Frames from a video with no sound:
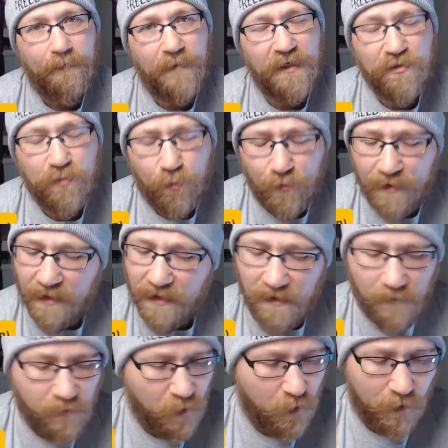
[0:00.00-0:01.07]
But it's really
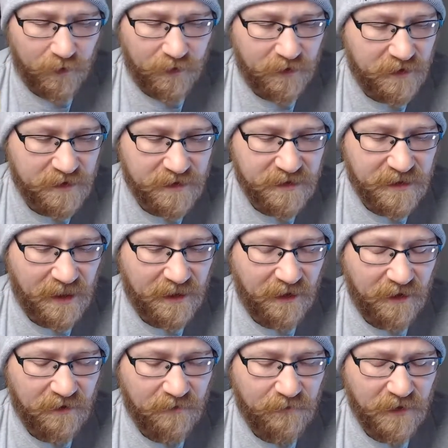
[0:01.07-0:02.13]
important to
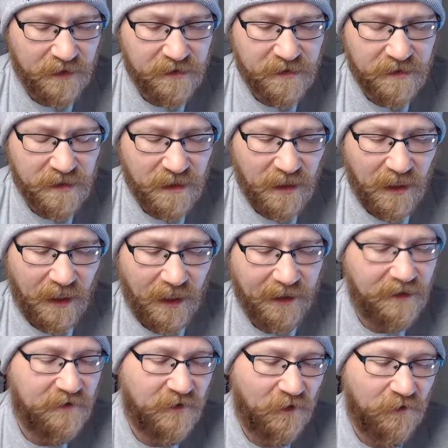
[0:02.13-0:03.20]
say it because I
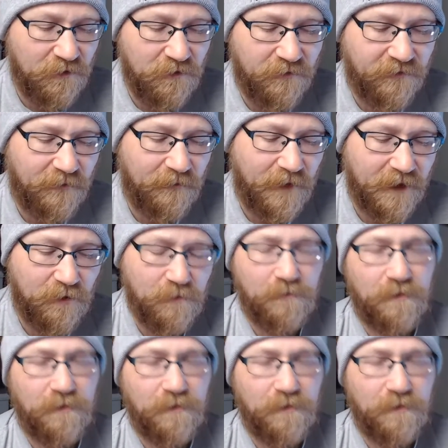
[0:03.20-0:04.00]
can tell you from my own